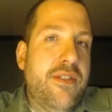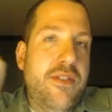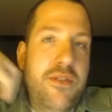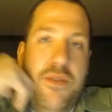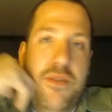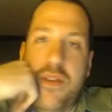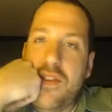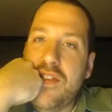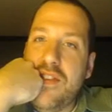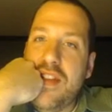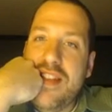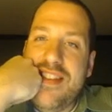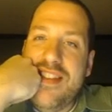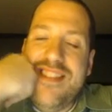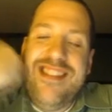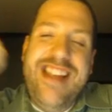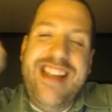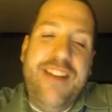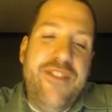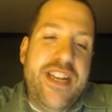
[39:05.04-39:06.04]
students.
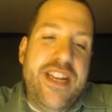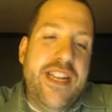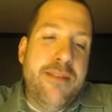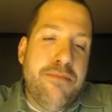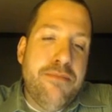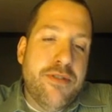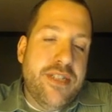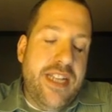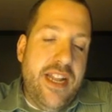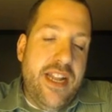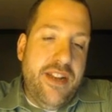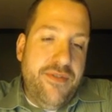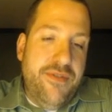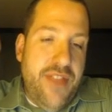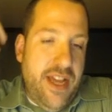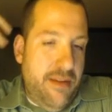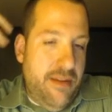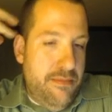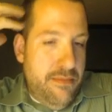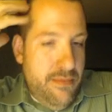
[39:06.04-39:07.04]
70% of
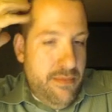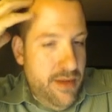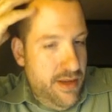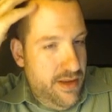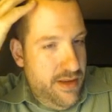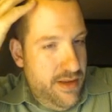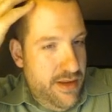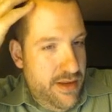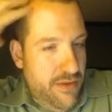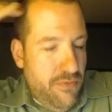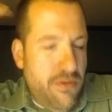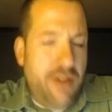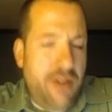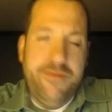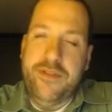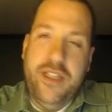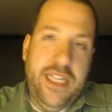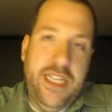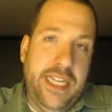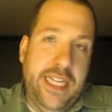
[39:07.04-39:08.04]
them,
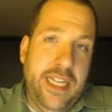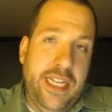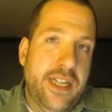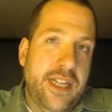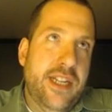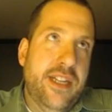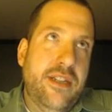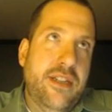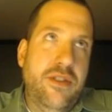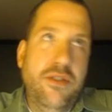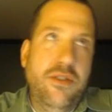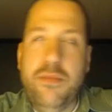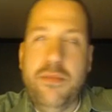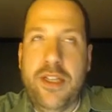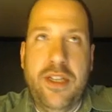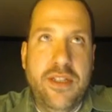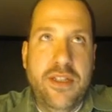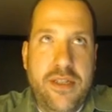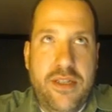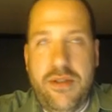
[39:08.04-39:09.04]
roughly 2
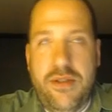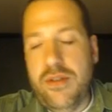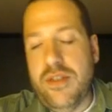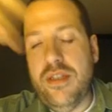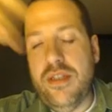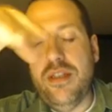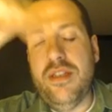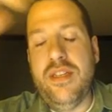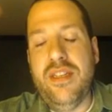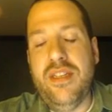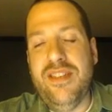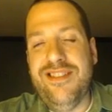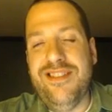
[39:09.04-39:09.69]
million students,